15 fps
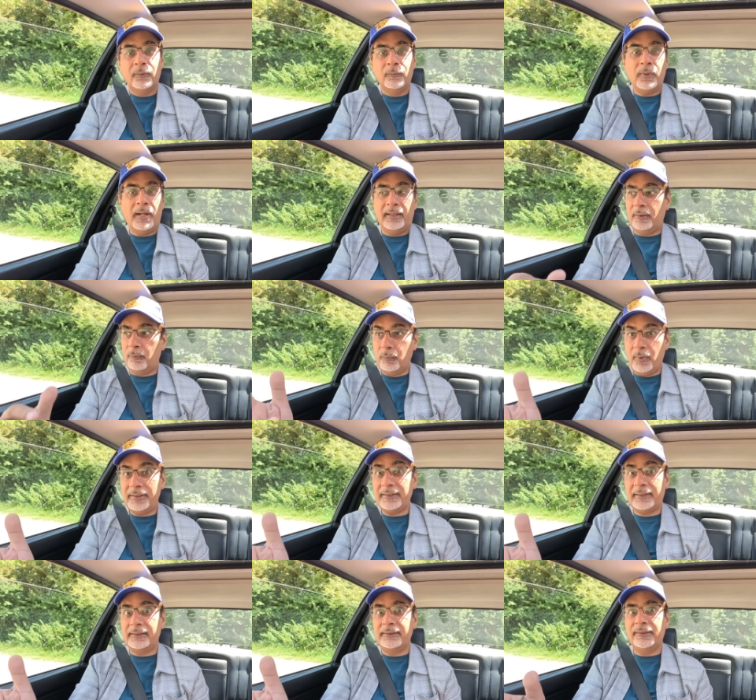when the
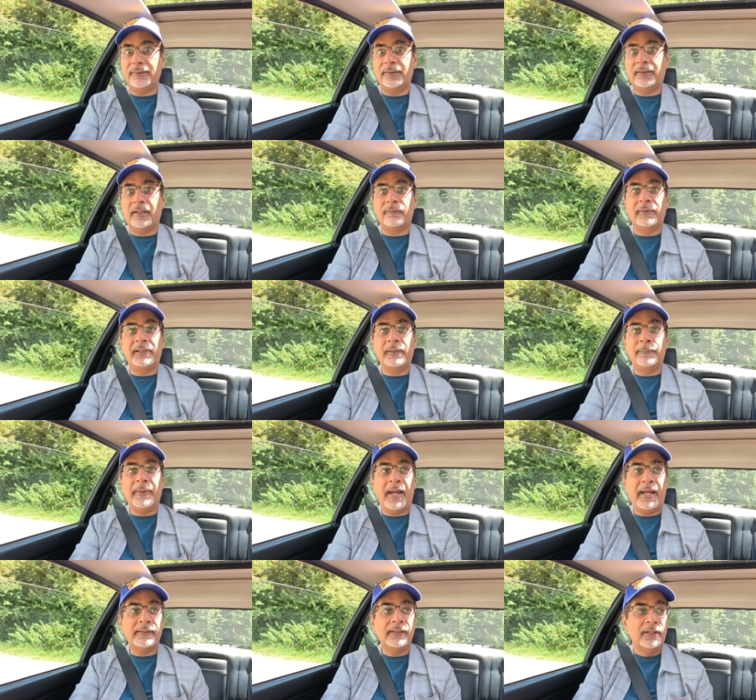weather conditions are really
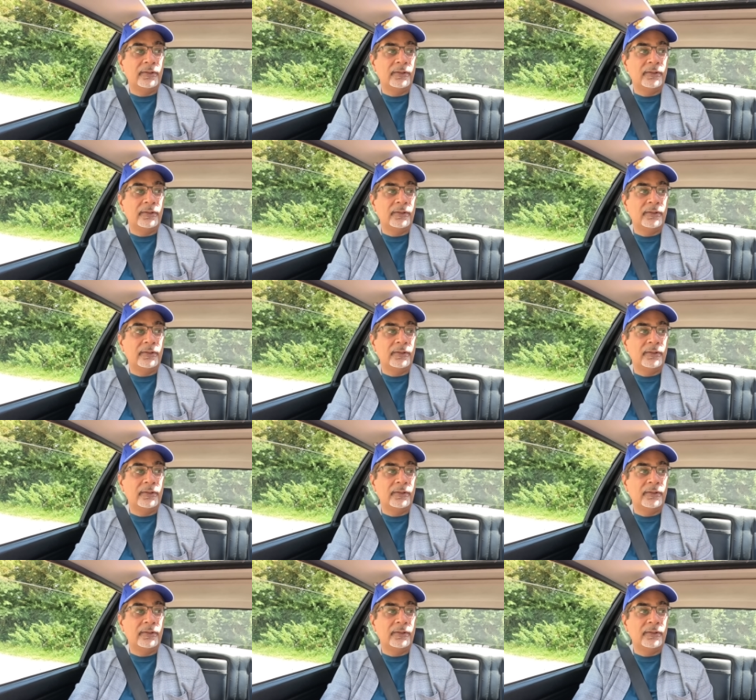bad